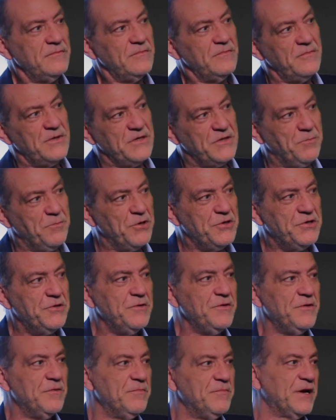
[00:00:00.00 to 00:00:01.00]
which puts you
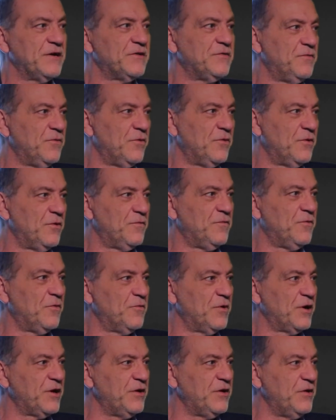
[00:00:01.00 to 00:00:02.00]
in the mix for
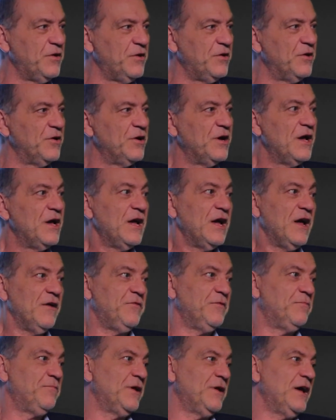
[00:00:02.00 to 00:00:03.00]
Rookie of the Year. If
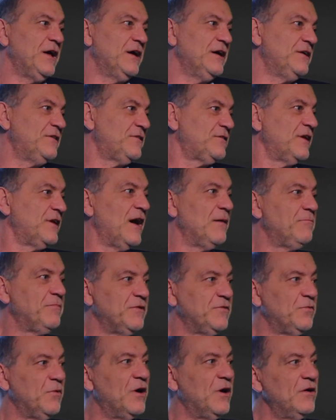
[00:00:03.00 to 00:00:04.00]
you're playing each snap
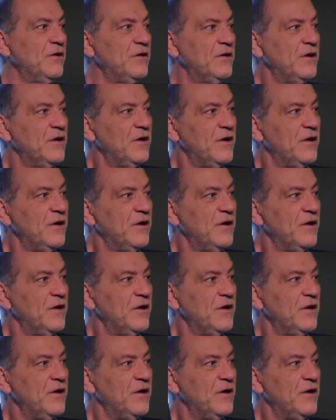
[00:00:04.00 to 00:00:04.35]
as well.